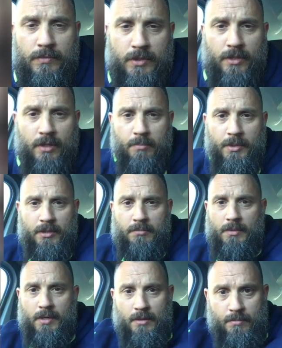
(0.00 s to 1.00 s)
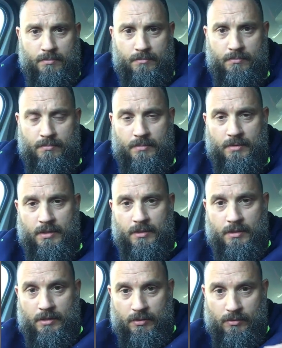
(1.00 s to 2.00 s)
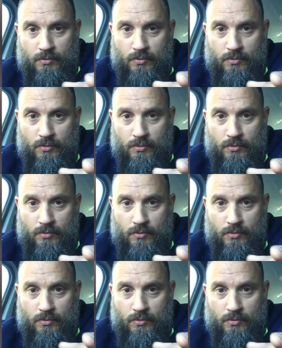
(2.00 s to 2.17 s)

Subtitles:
So they picked me up and they